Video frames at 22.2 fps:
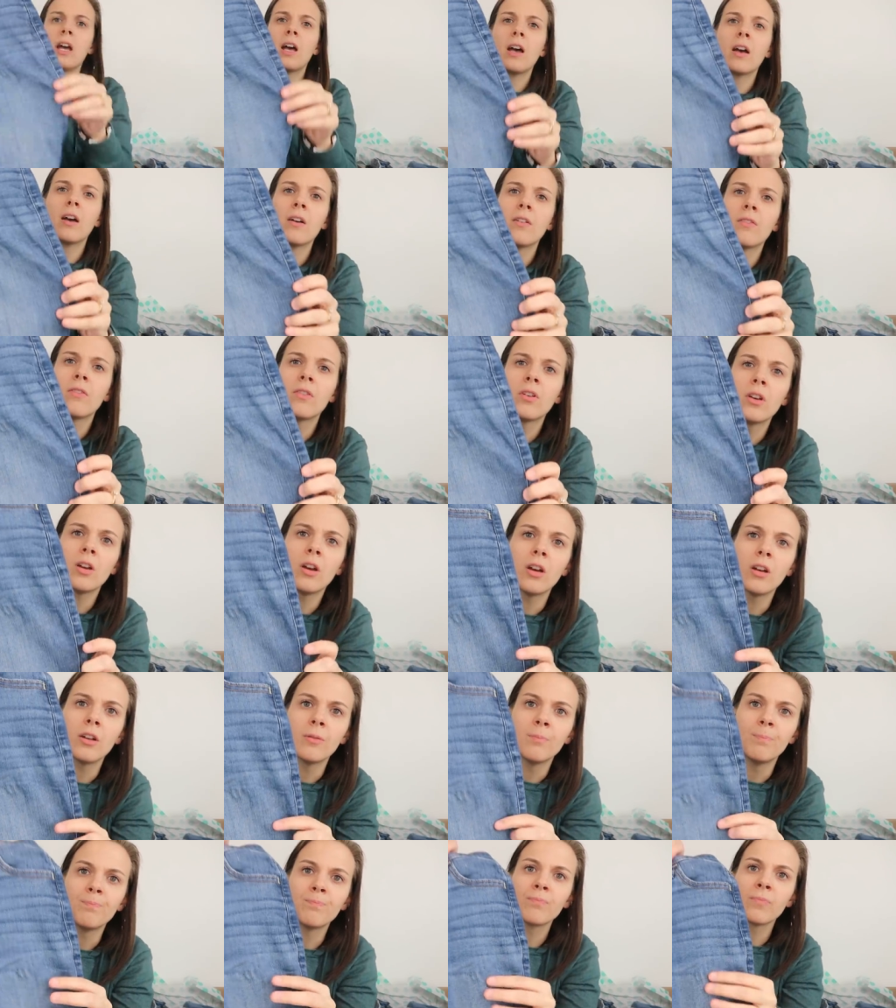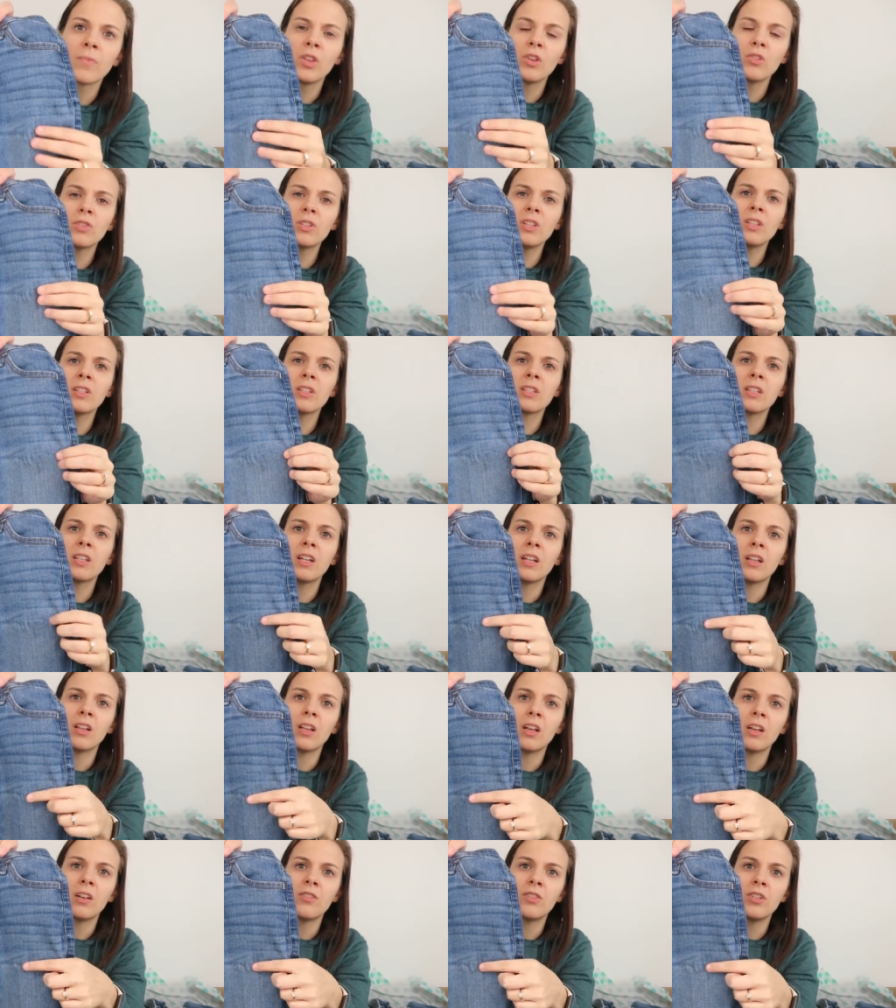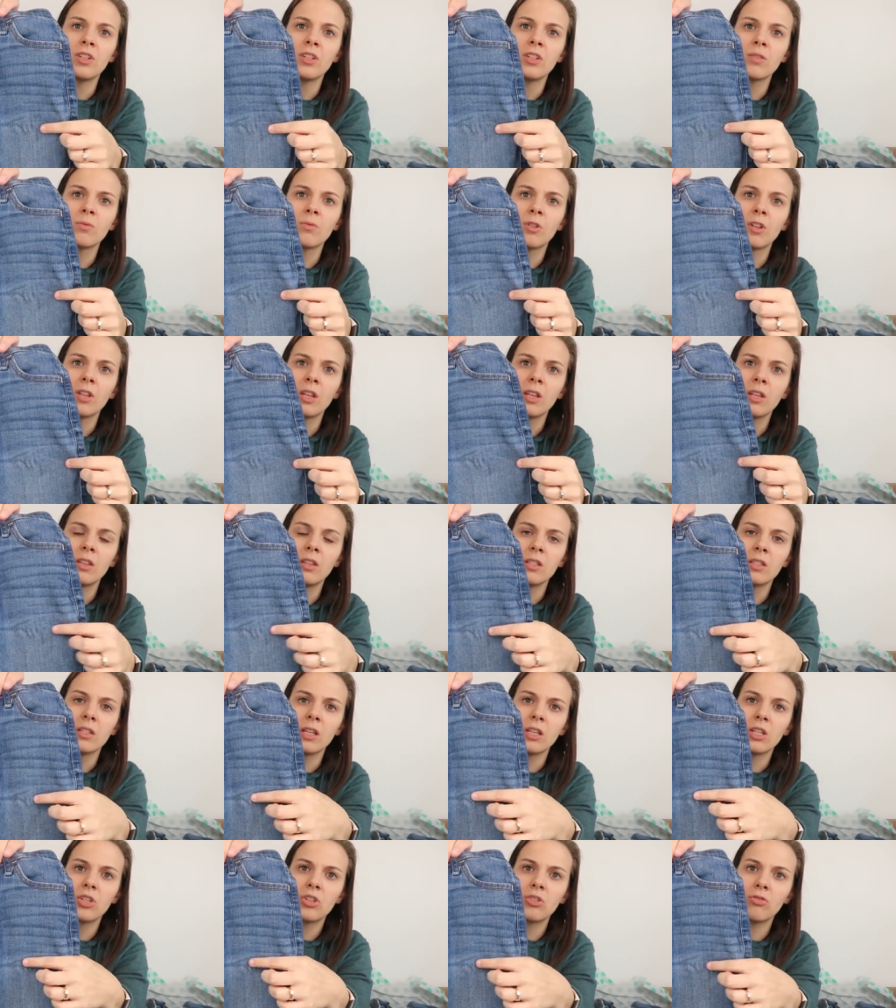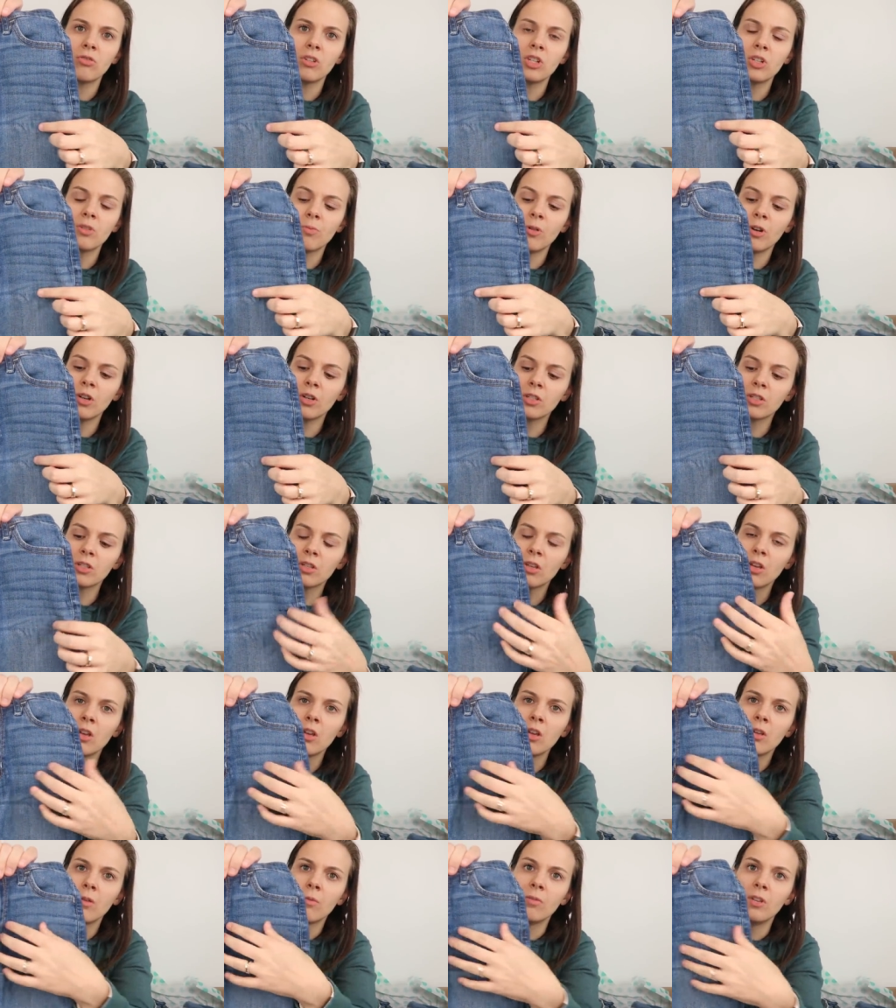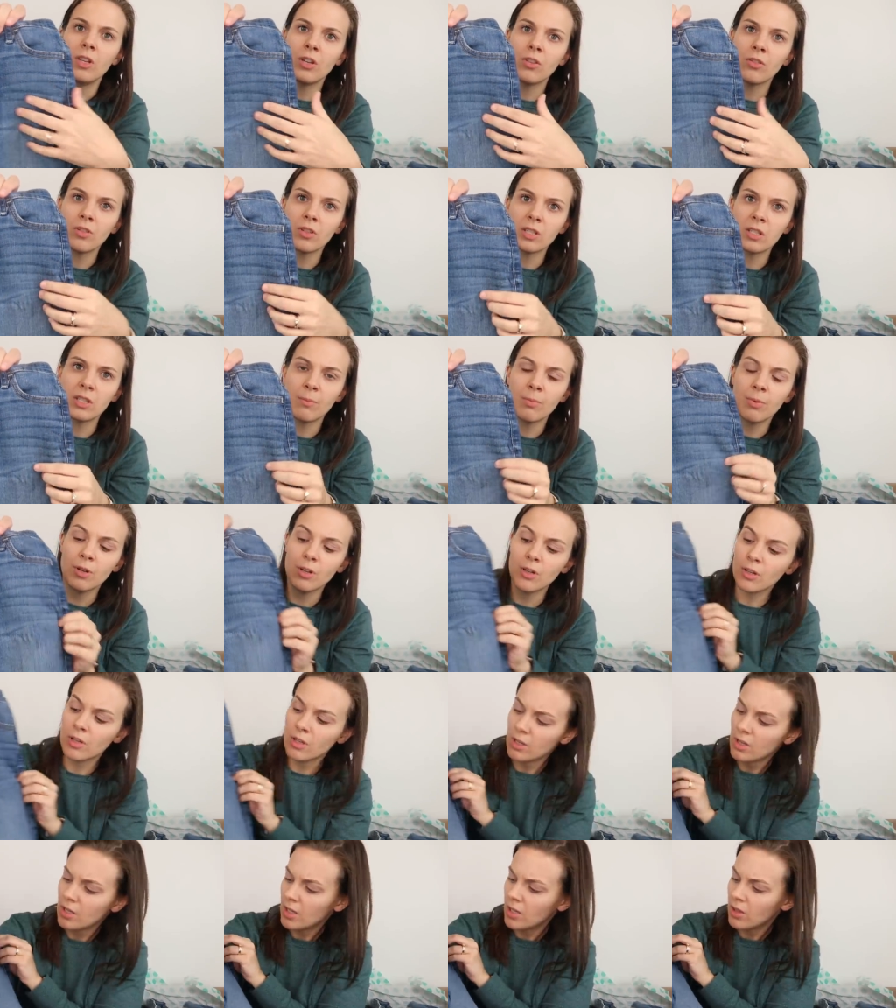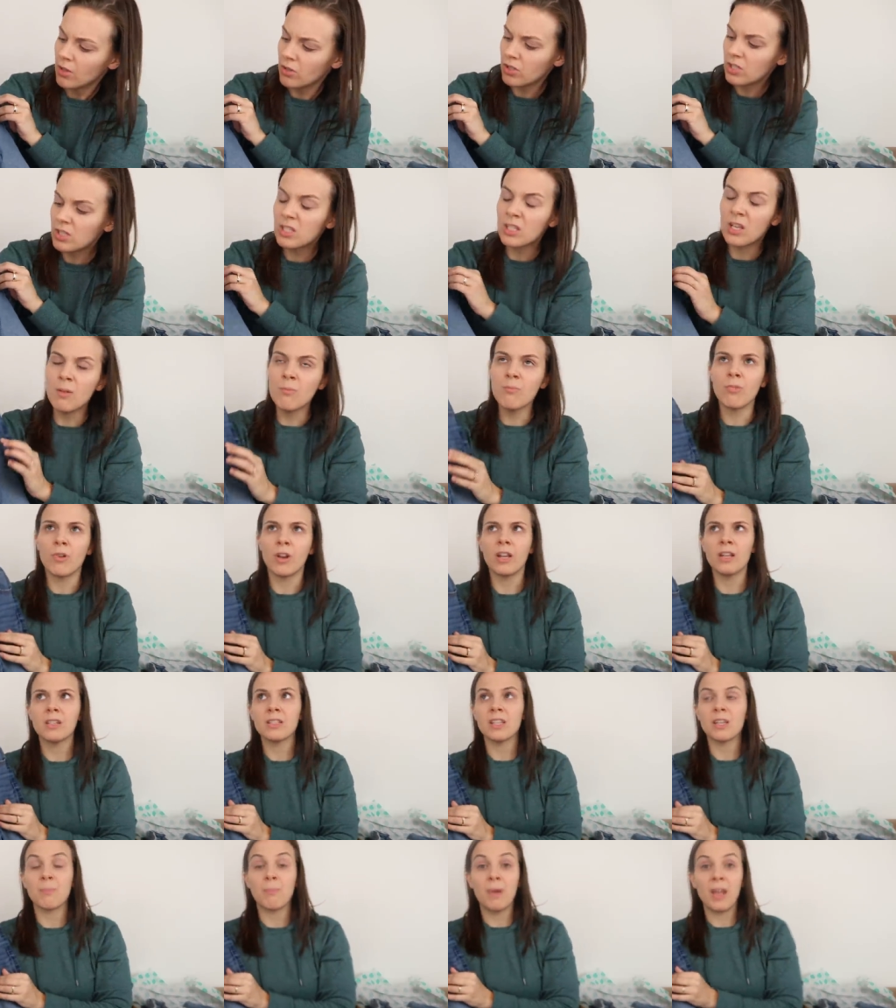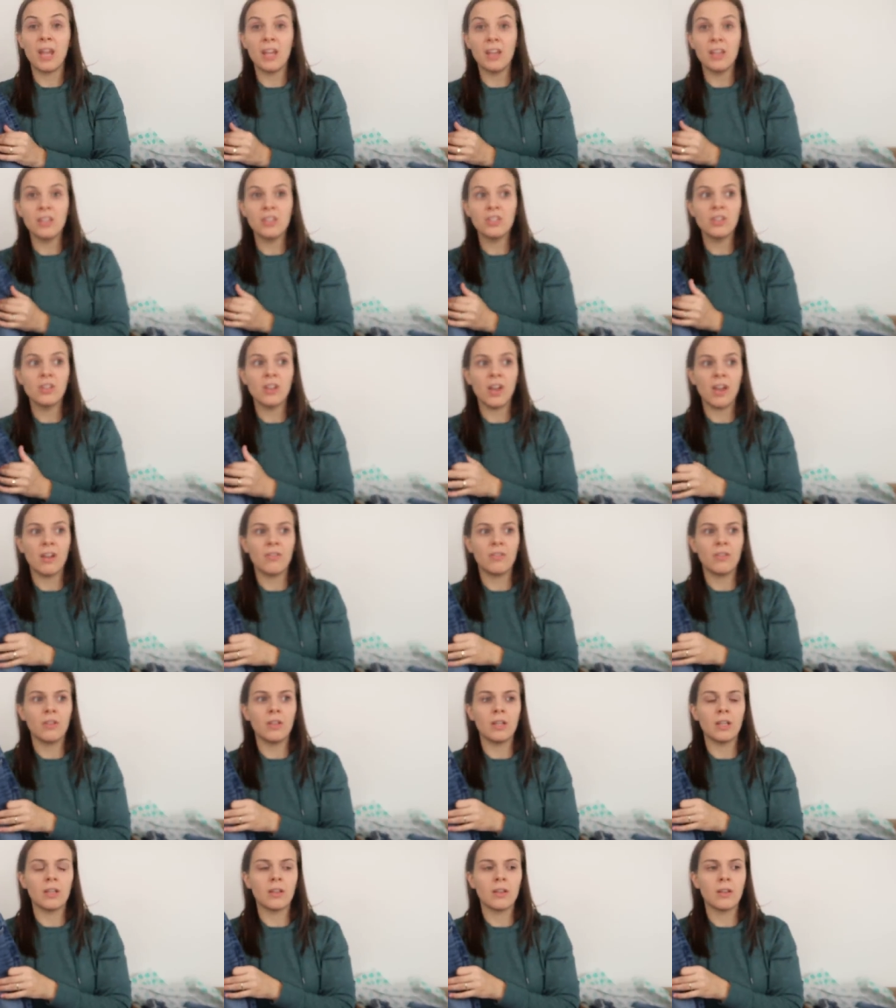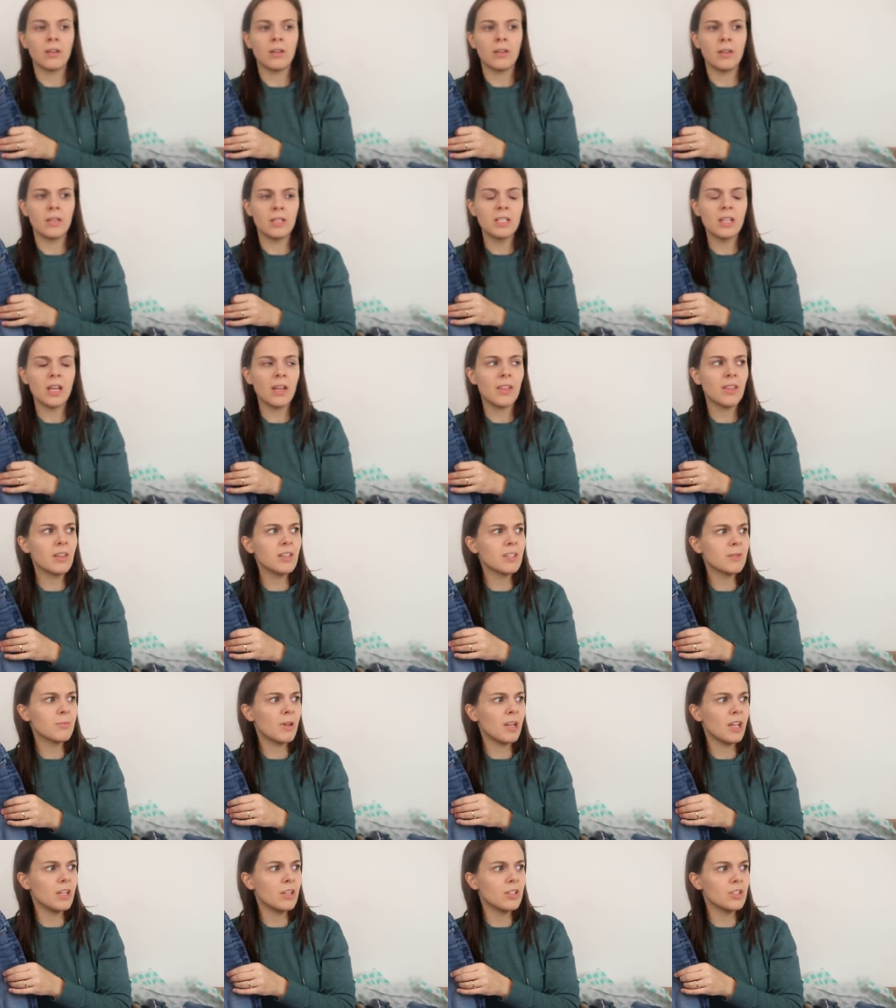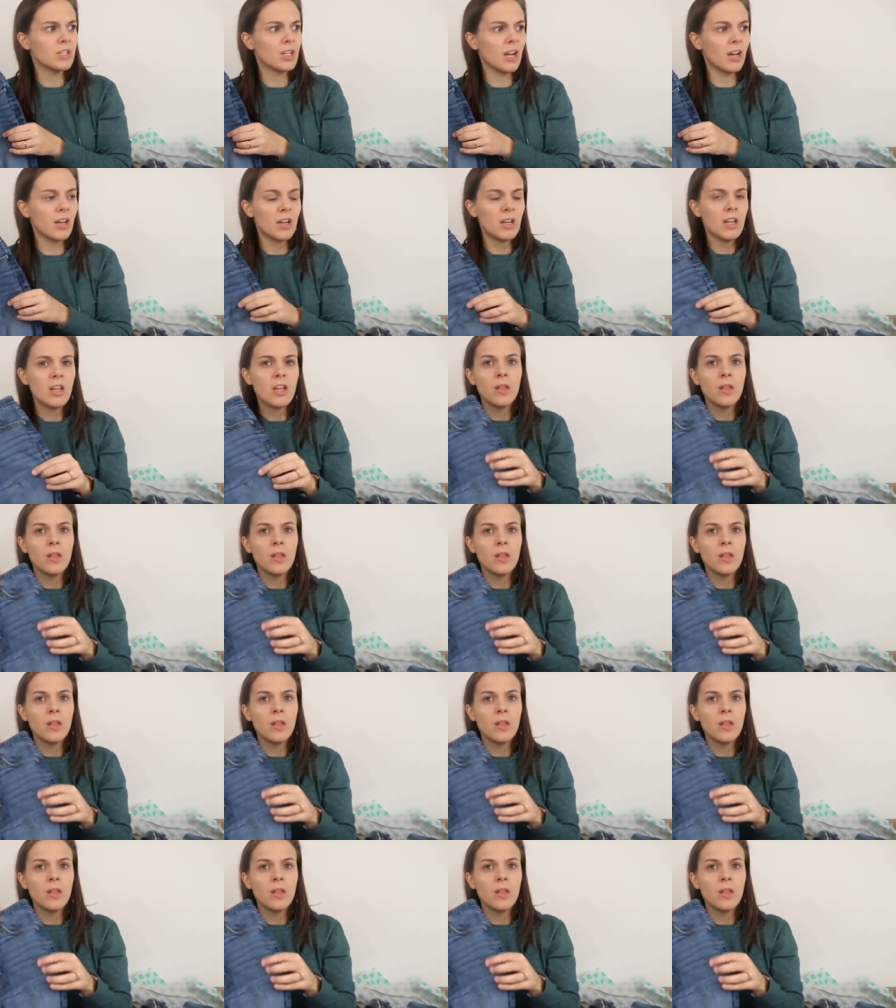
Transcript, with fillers: have, um, you'll see this in a lot of jeans where they get these like stretch marks near the zipper. There's some brands like Paige, I feel like, I think it's Paige, yeah.